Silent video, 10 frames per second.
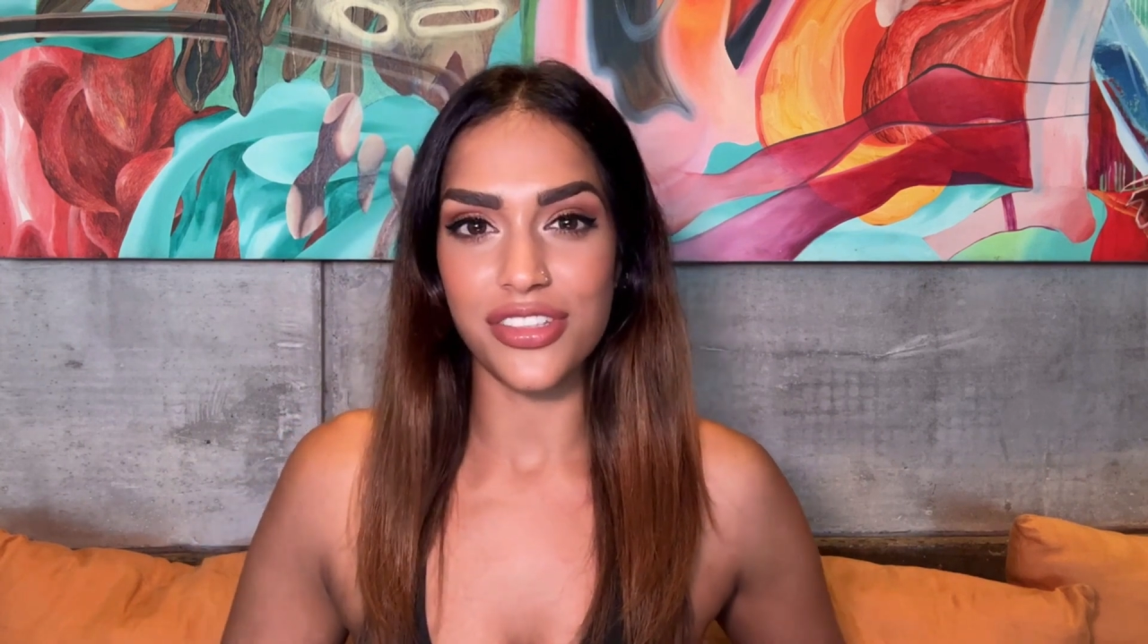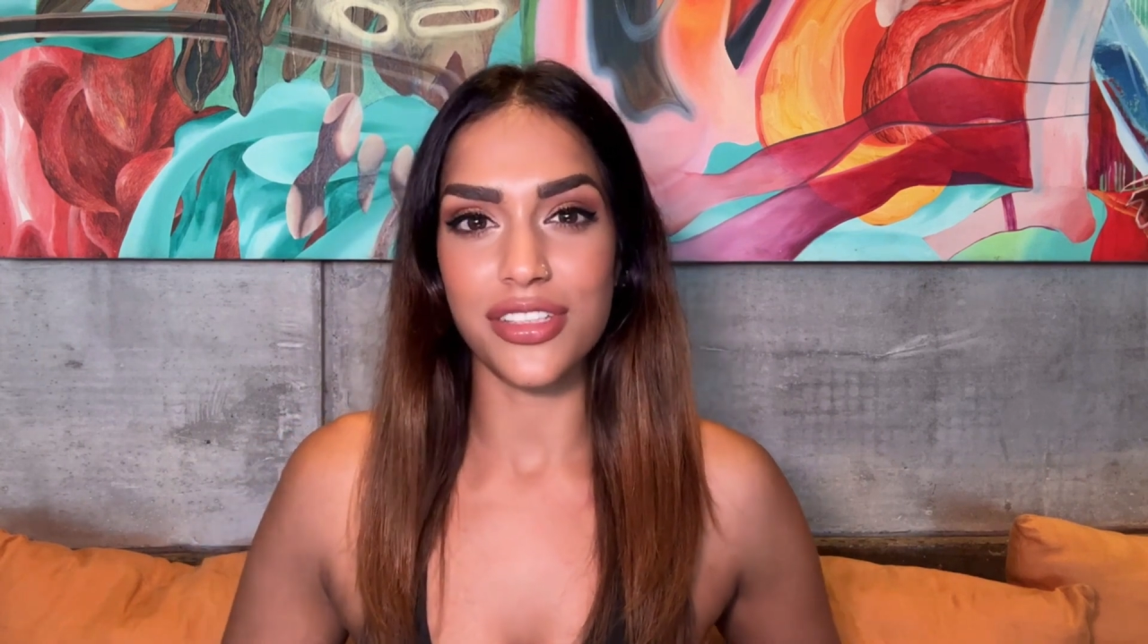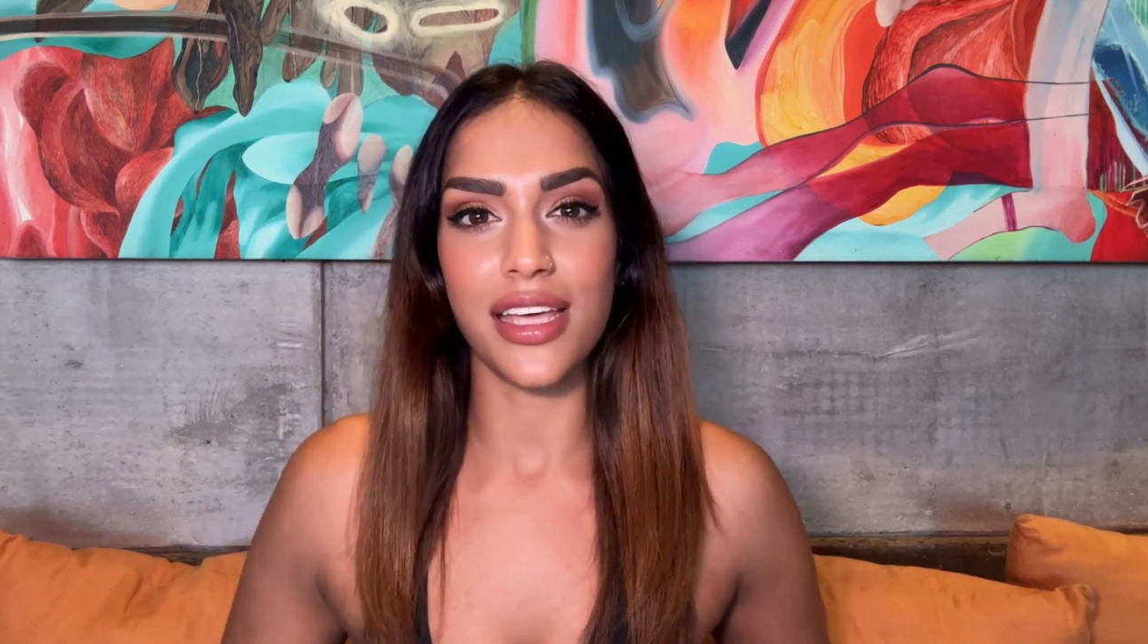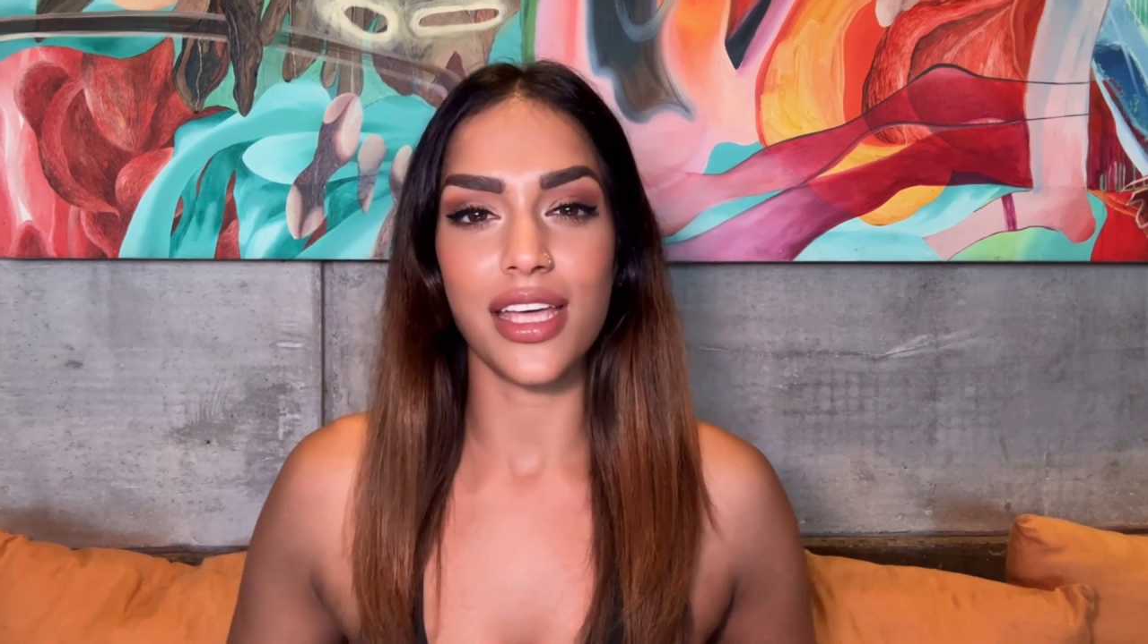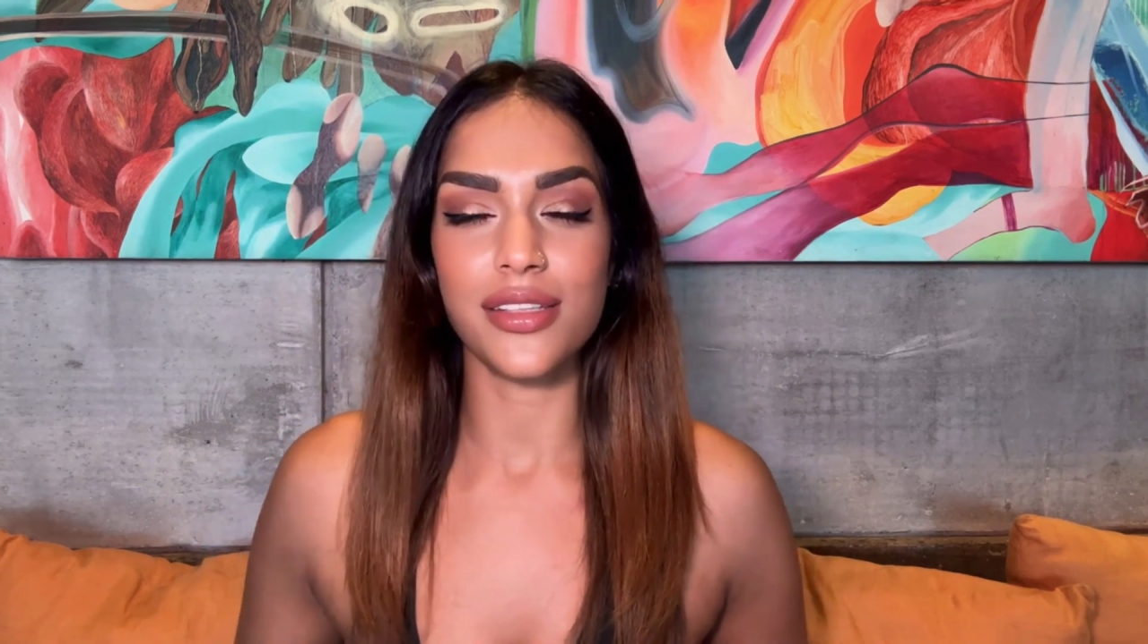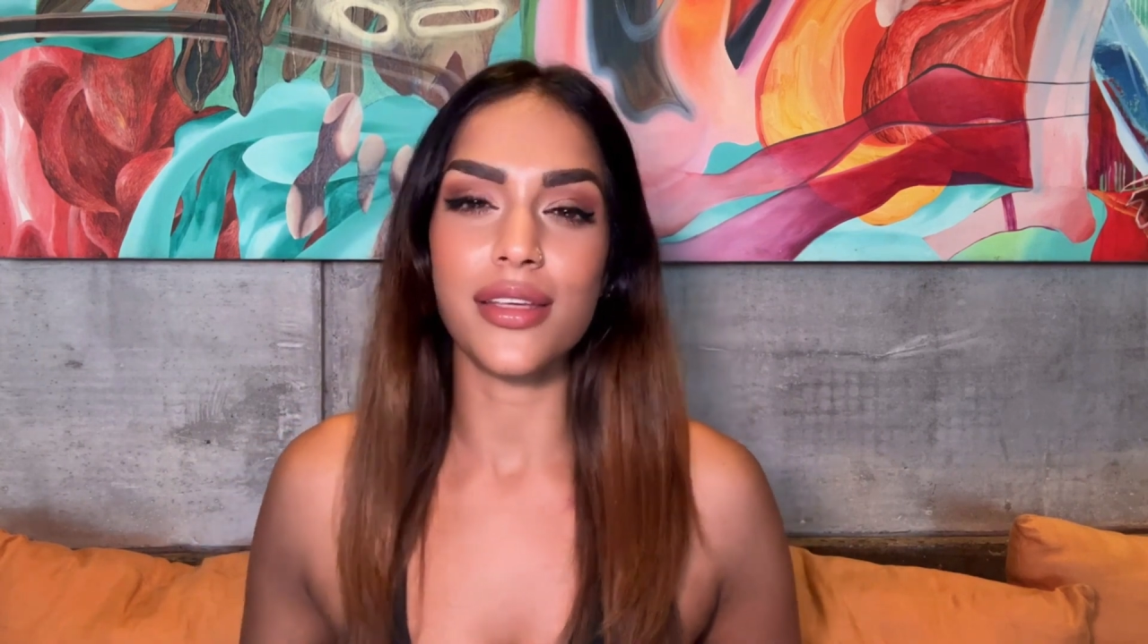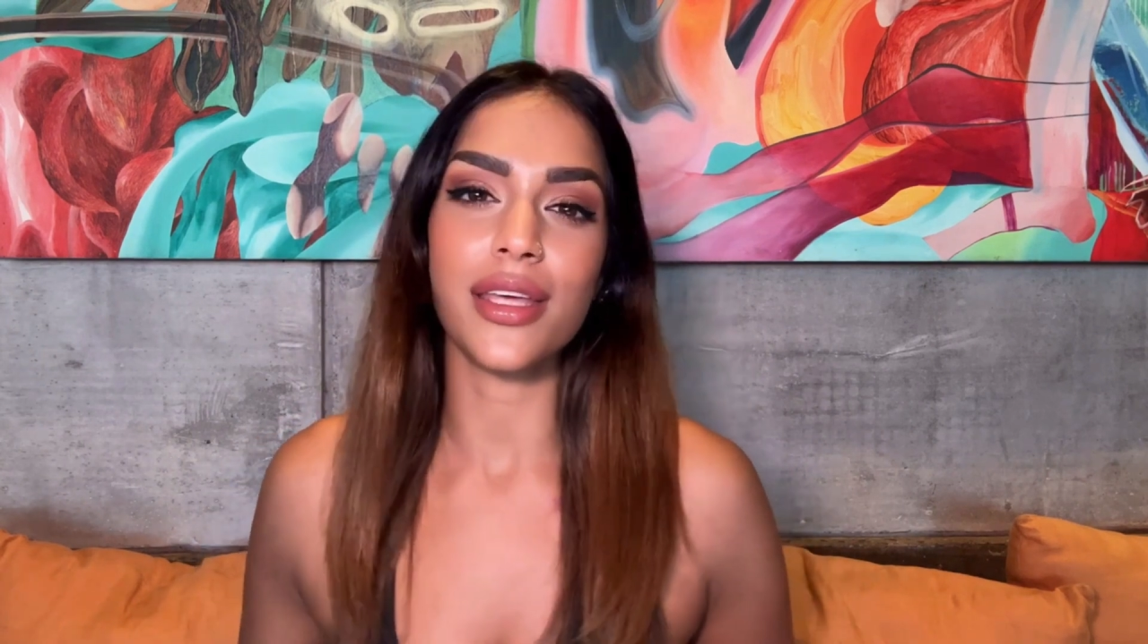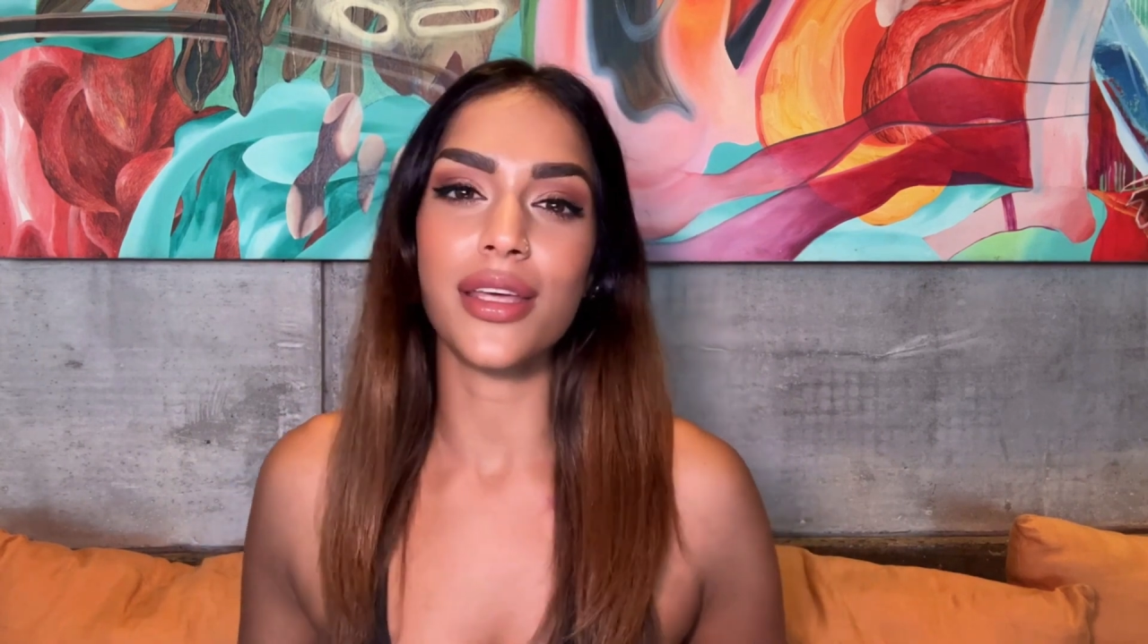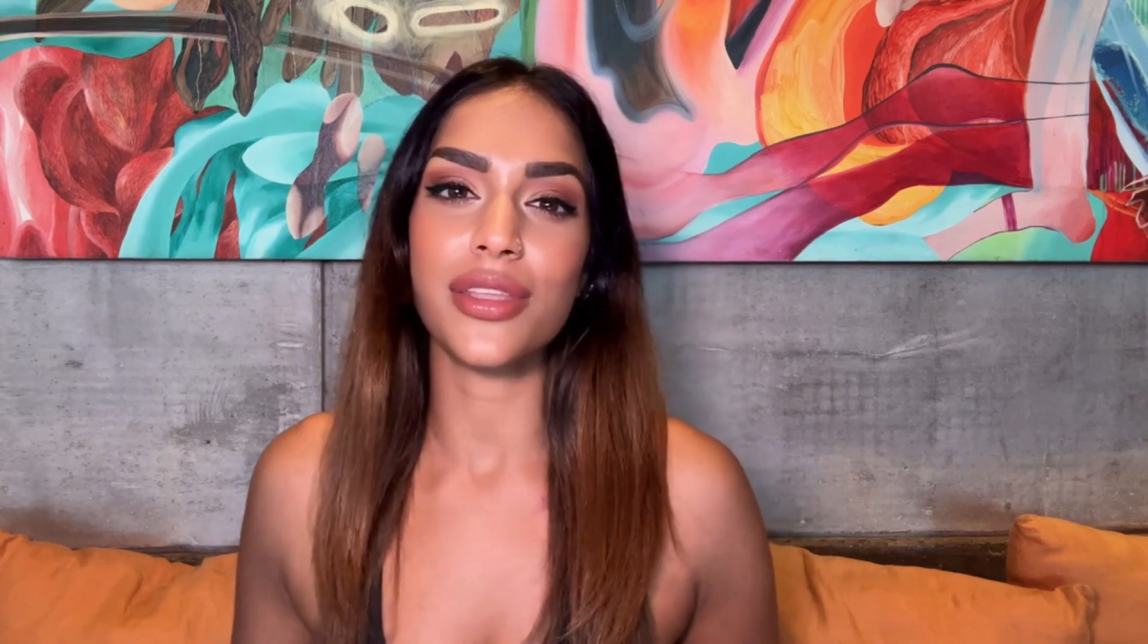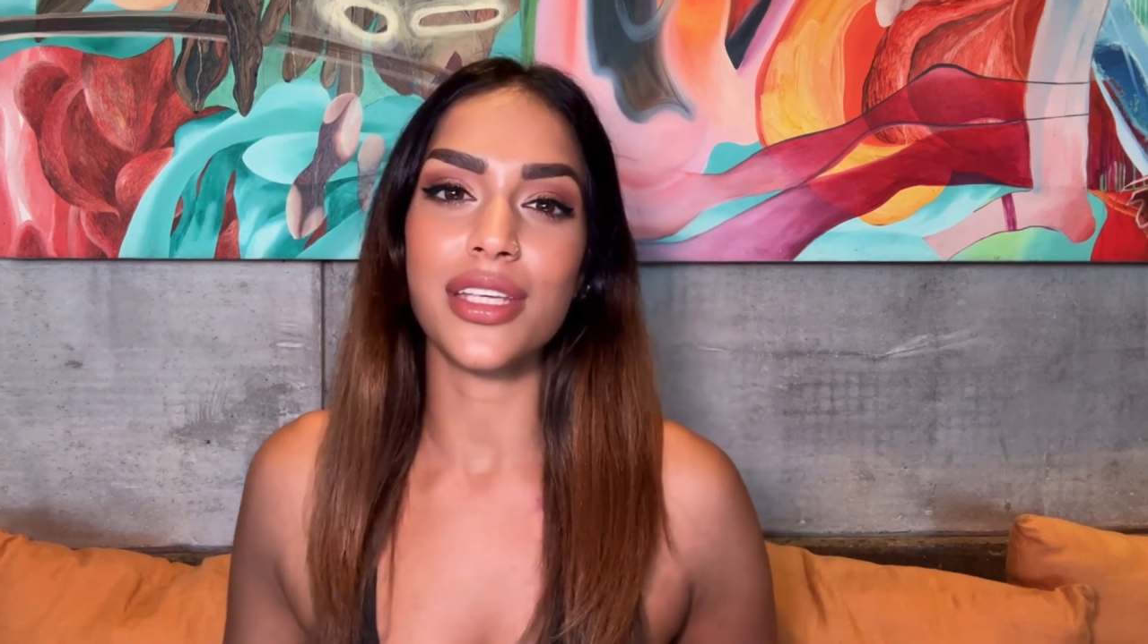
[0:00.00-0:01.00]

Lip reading: insane.